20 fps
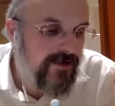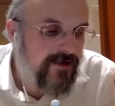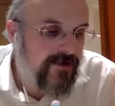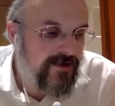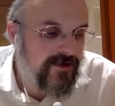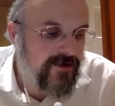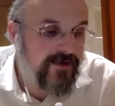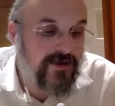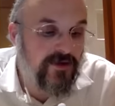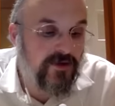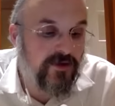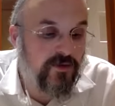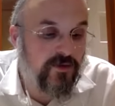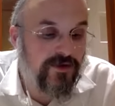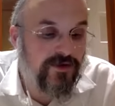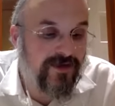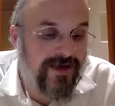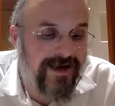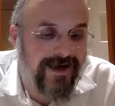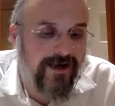So that's what the
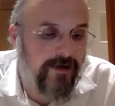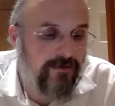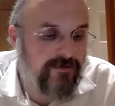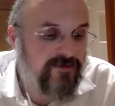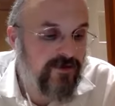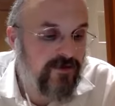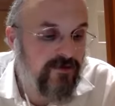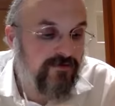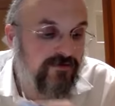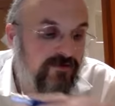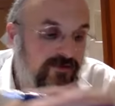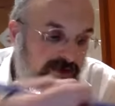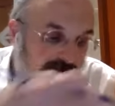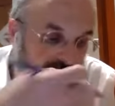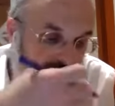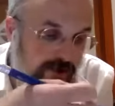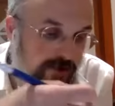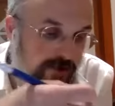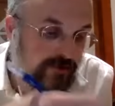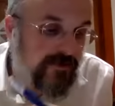word trak comes from, to
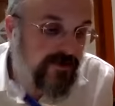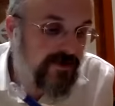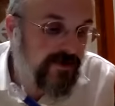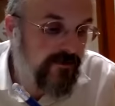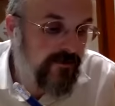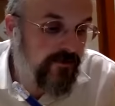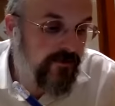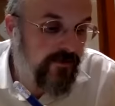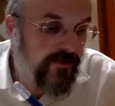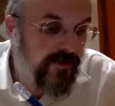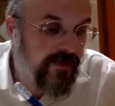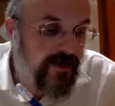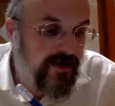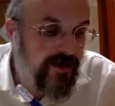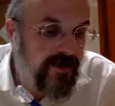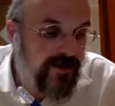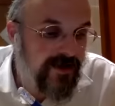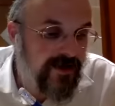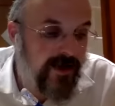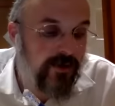close.
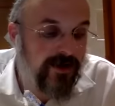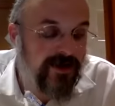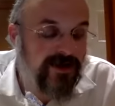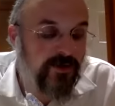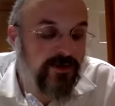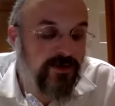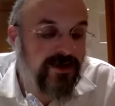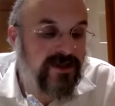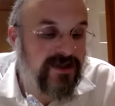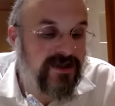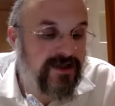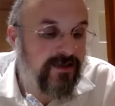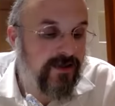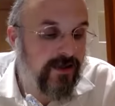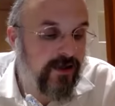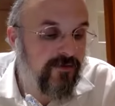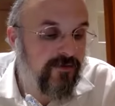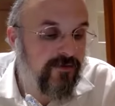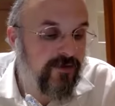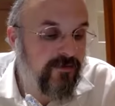Now, what does the word sin
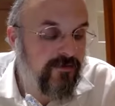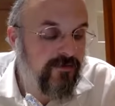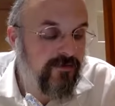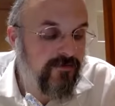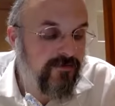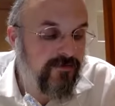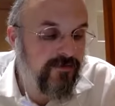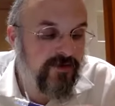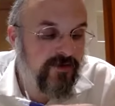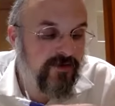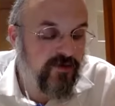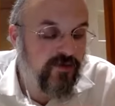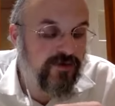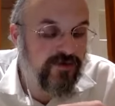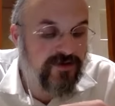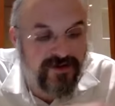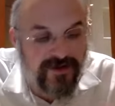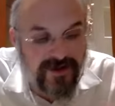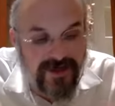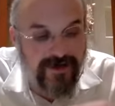come from? The two
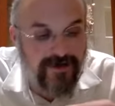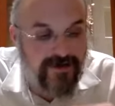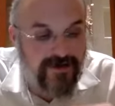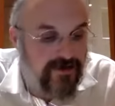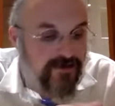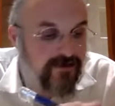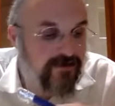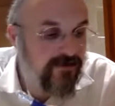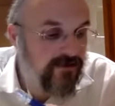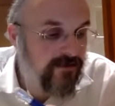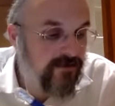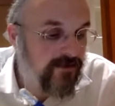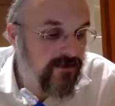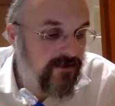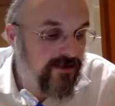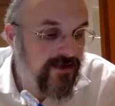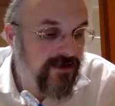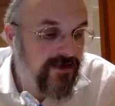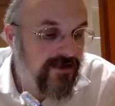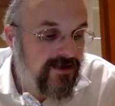words, trak, sin.
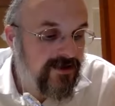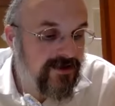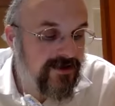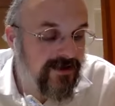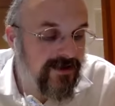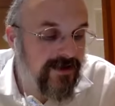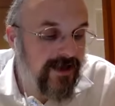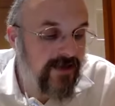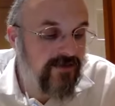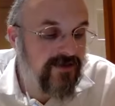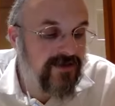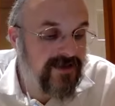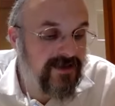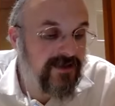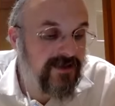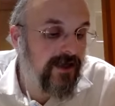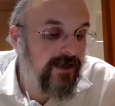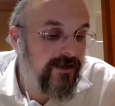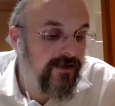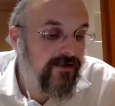Sin, have a
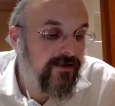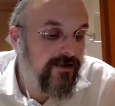sinai.